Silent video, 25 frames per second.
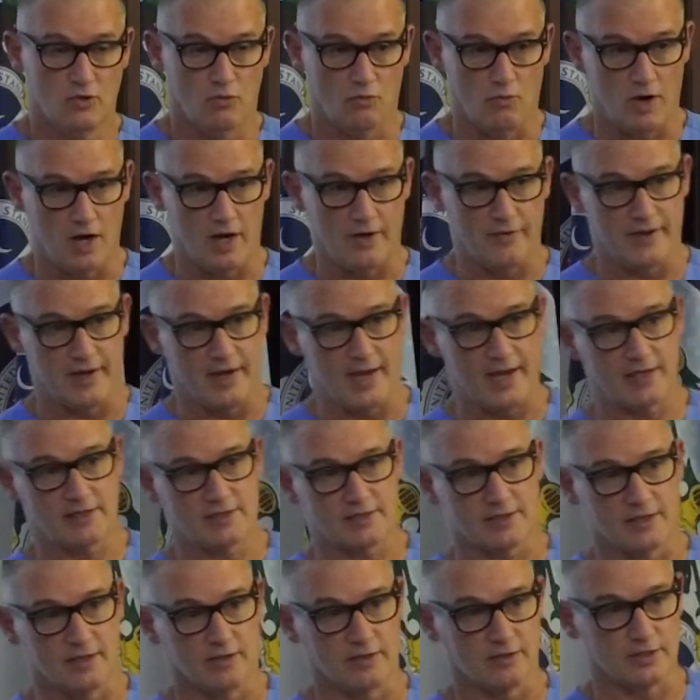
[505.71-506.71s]
while they
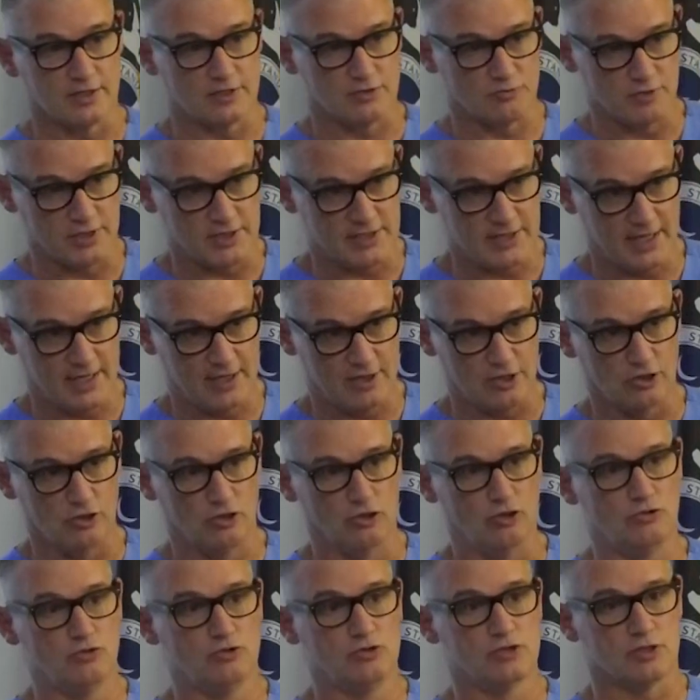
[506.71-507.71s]
exhale, because we tend to
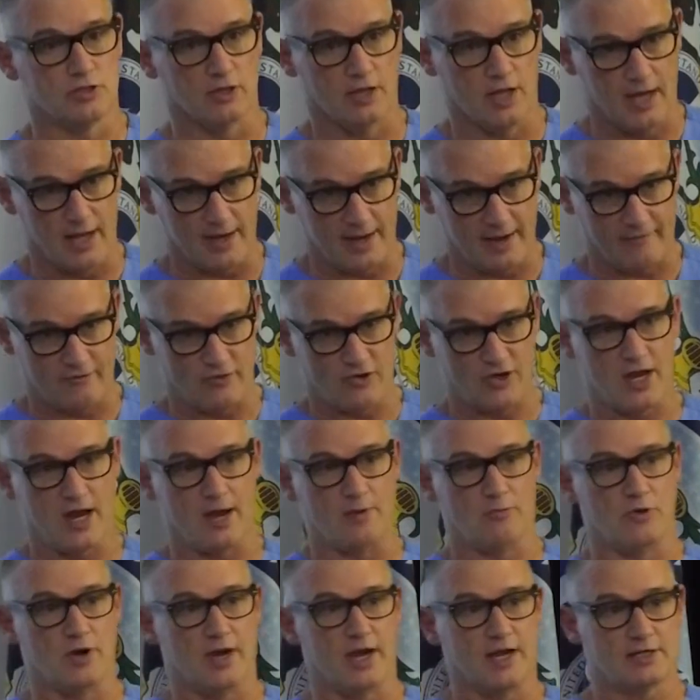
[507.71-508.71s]
lose a lot every
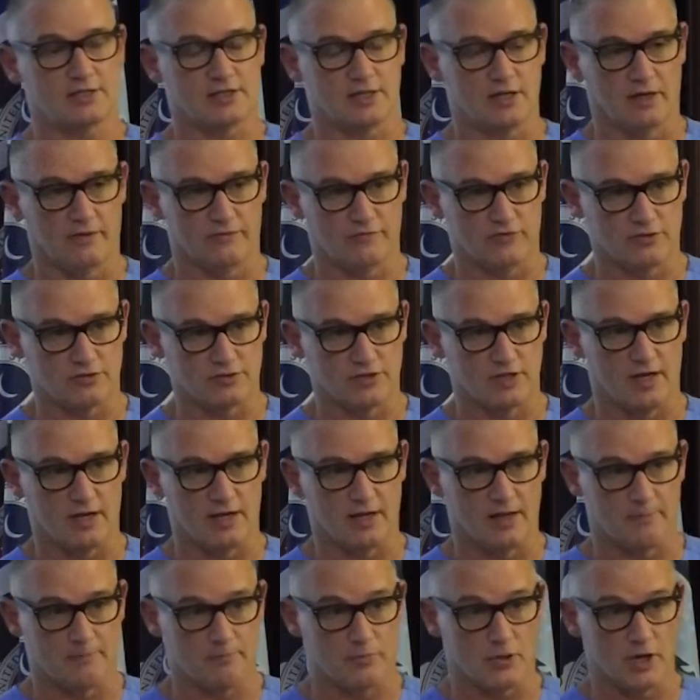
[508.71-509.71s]
time we exhale if there's not
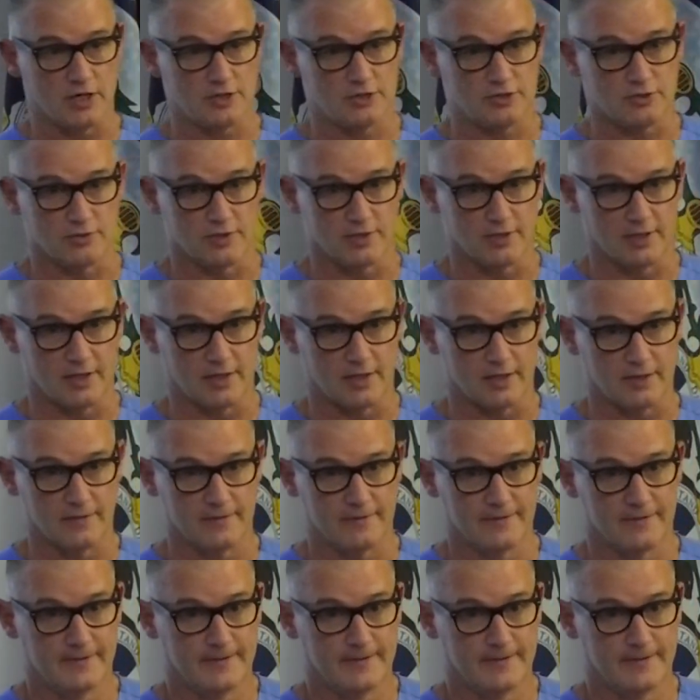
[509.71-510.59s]
enough pressure in there.